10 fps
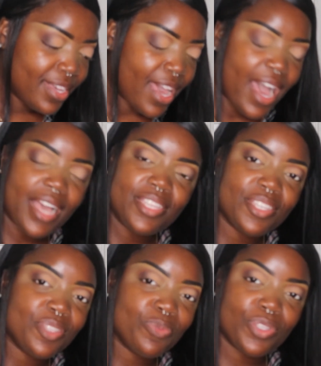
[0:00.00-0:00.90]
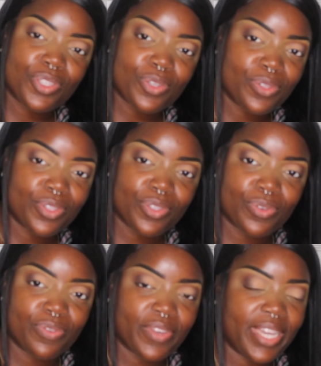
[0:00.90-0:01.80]
I just was so turned
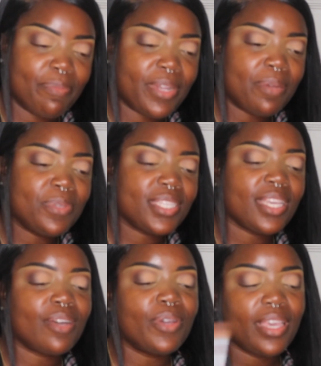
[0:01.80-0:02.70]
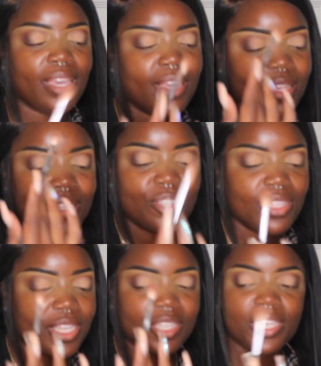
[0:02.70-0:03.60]
off, right? But I'm just like, okay,
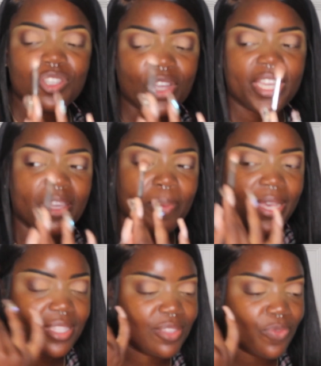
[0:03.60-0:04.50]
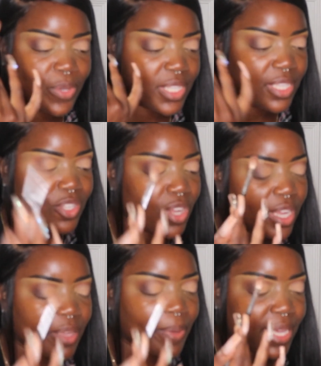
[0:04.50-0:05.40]
let's try and get past this voice. Let's try and
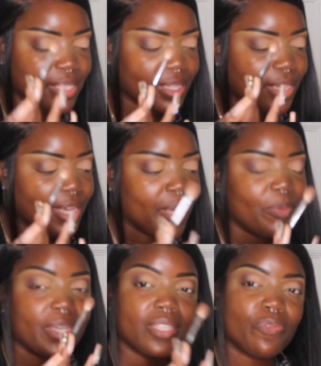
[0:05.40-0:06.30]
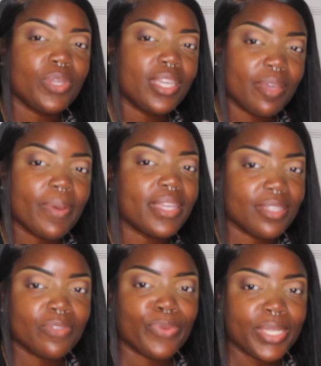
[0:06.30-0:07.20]
get past it, because if we can get past
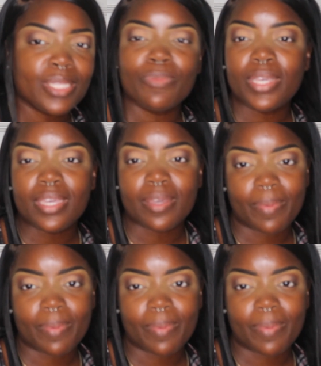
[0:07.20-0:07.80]
this voice, then we can get